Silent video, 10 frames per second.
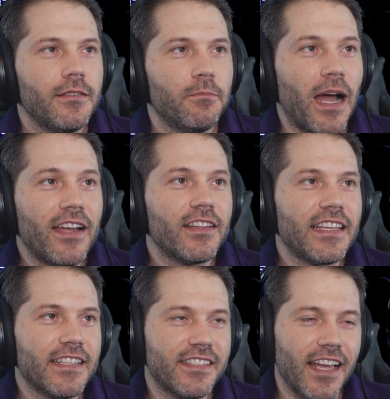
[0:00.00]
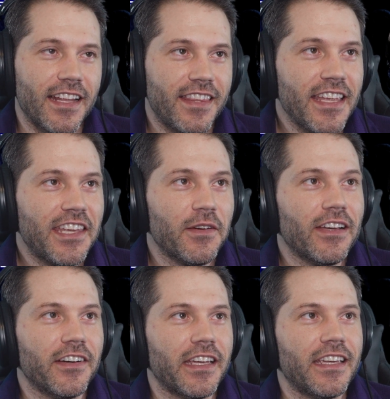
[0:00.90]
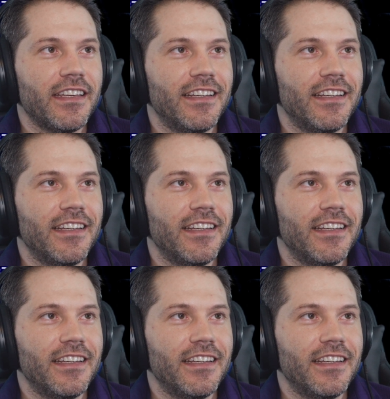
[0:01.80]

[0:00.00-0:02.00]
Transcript: Mildly excited. Thank you, Illy.